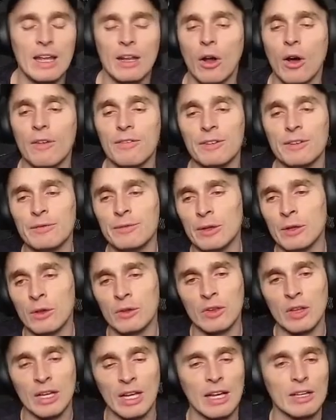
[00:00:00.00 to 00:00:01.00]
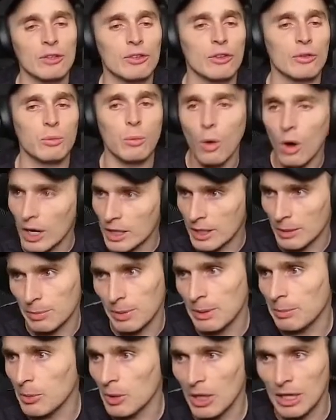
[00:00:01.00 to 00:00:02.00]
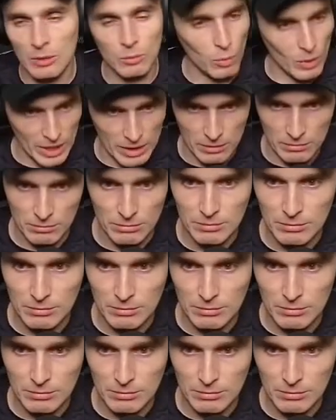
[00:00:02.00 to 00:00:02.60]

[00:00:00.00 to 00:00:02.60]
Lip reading: it often feels like I could just walk at people and win.